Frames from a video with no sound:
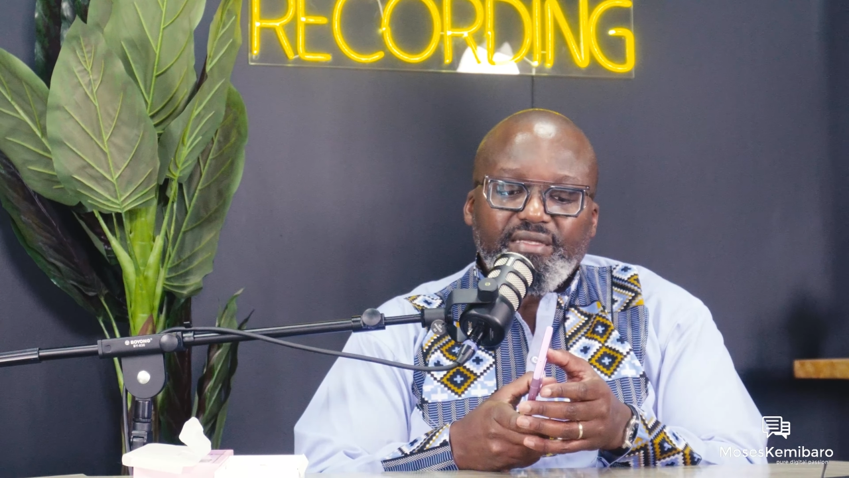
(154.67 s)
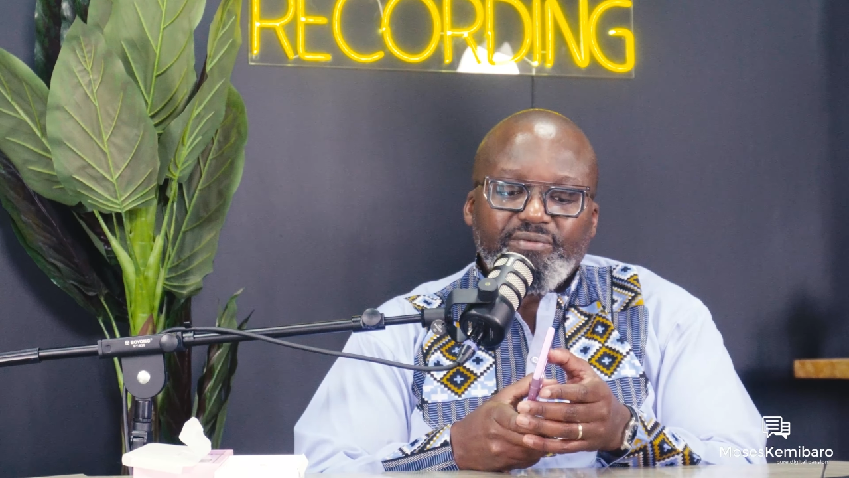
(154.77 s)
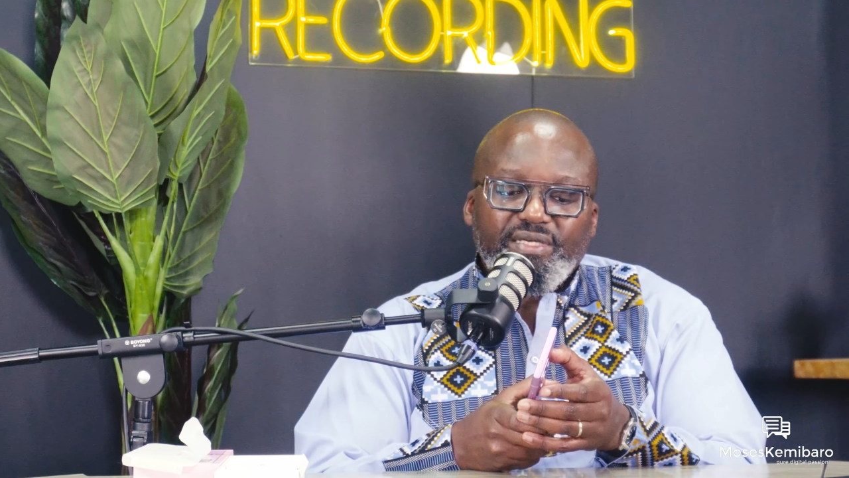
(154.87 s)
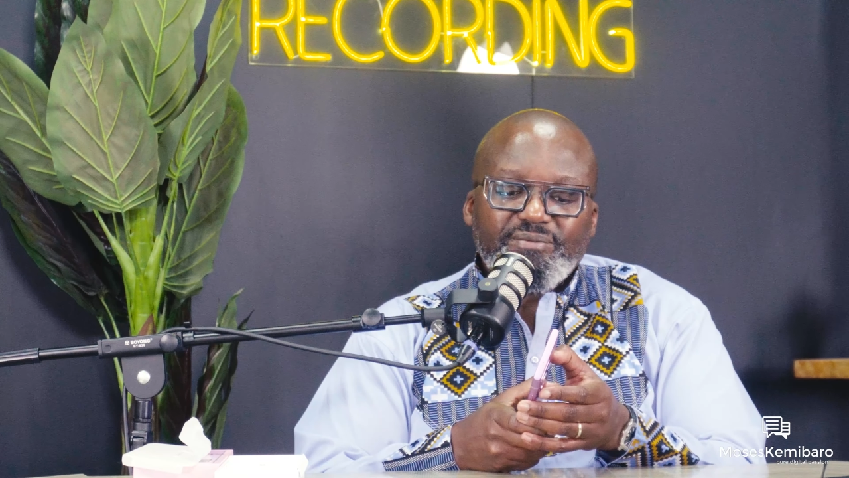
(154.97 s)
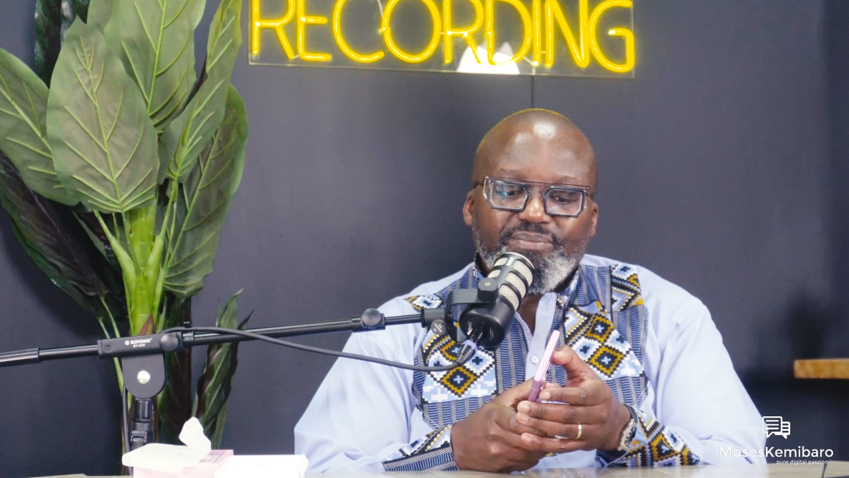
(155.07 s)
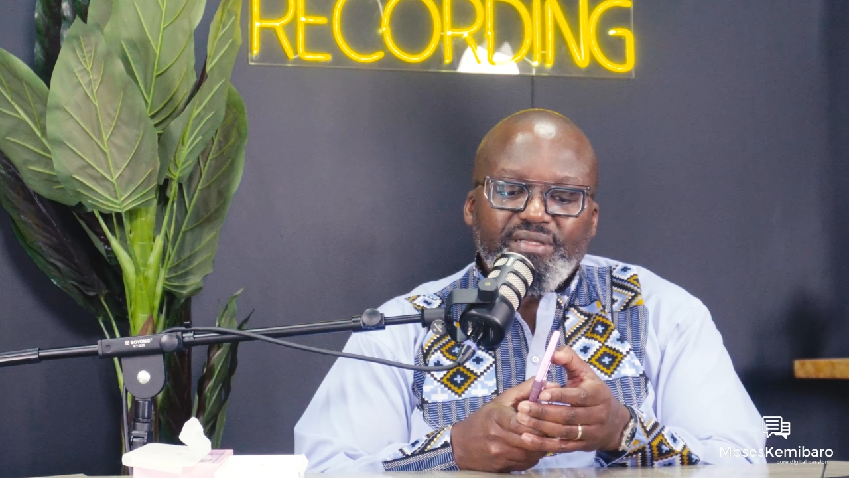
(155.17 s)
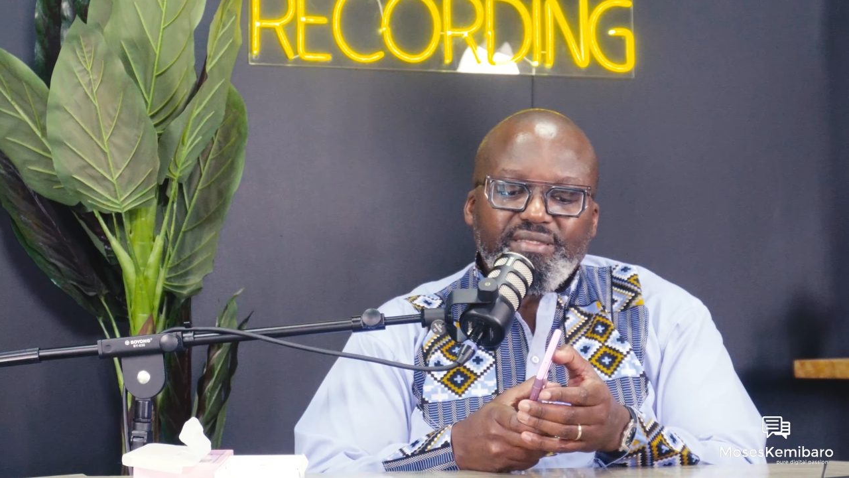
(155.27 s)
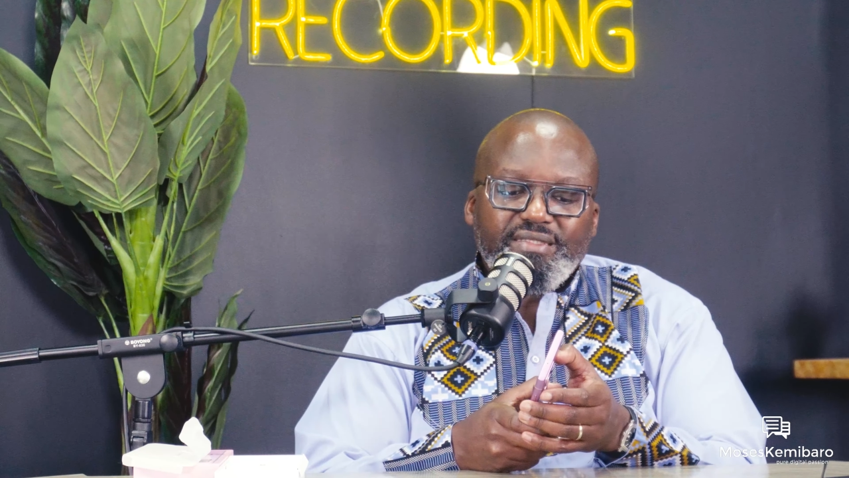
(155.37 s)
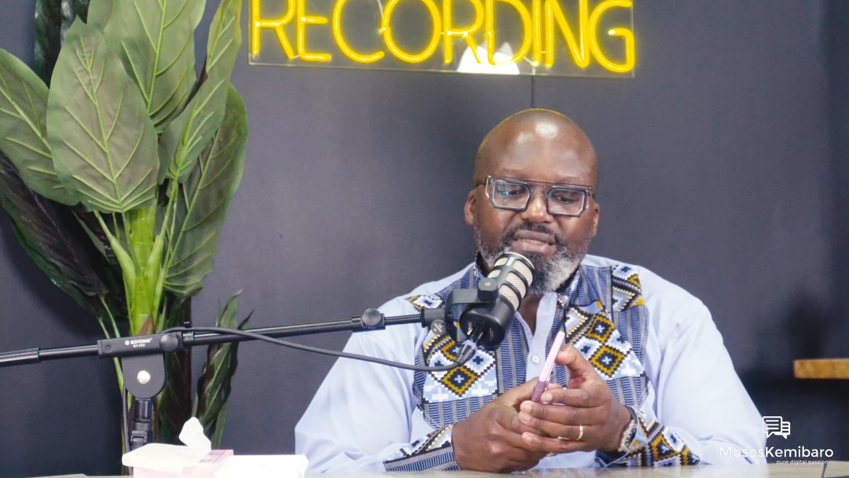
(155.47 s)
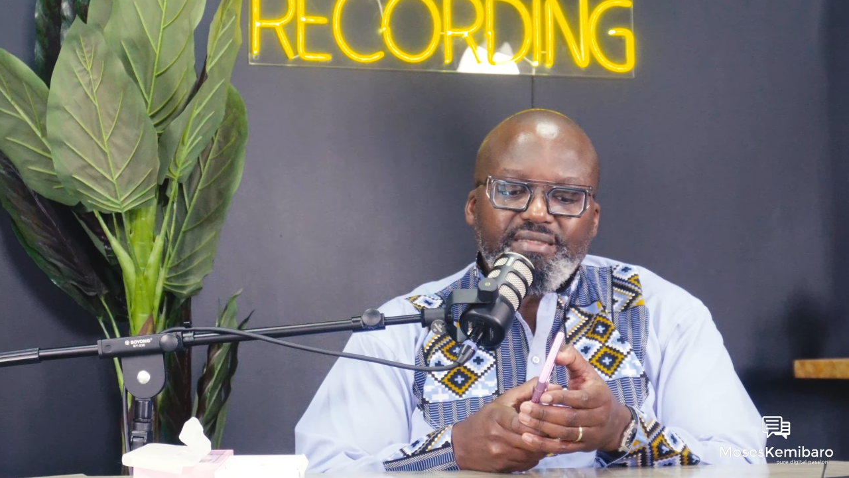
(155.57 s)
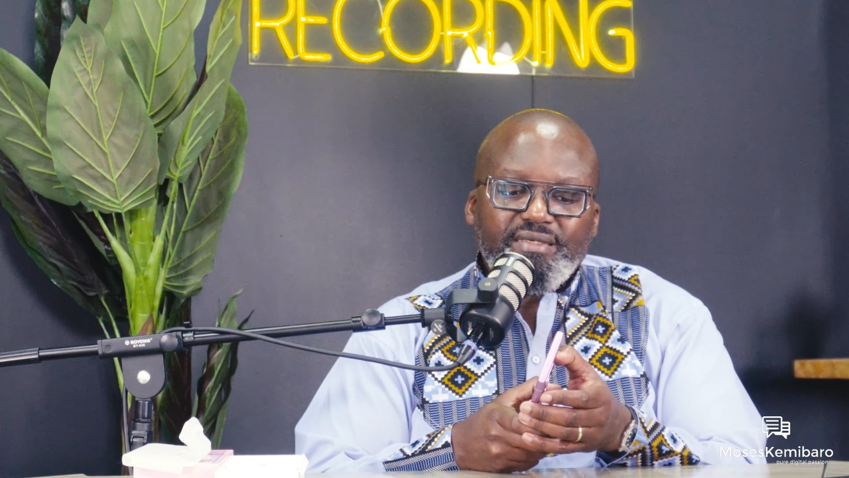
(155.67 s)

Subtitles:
the way it's built.